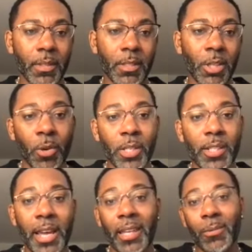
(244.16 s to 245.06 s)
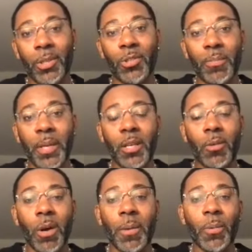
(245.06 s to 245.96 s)
So it's like when you meet a
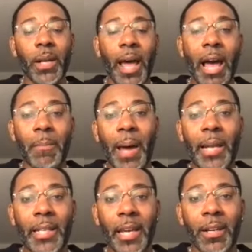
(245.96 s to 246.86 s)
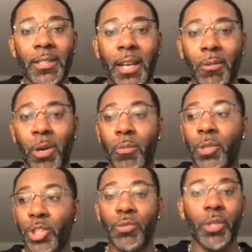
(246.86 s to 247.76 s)
woman with a high body count, it's like, what
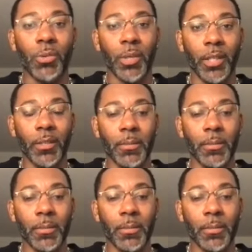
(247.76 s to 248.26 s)
was you doing?